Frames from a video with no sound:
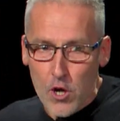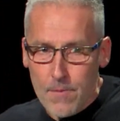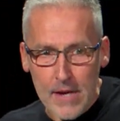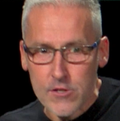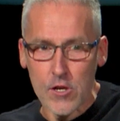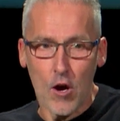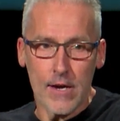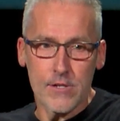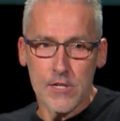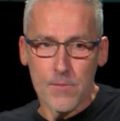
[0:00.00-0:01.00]
talking about
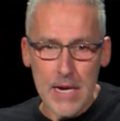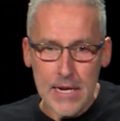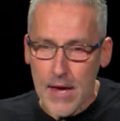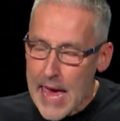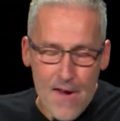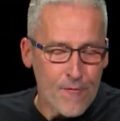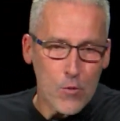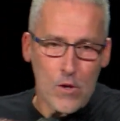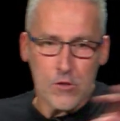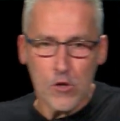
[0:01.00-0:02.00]
sides in the media,
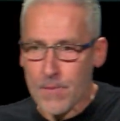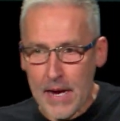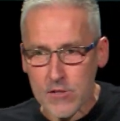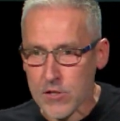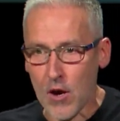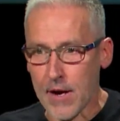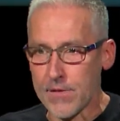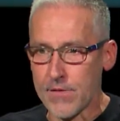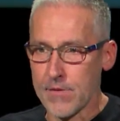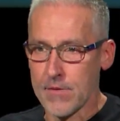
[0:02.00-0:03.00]
everyone's talking about
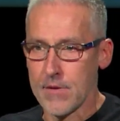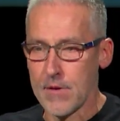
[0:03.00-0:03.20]
sides.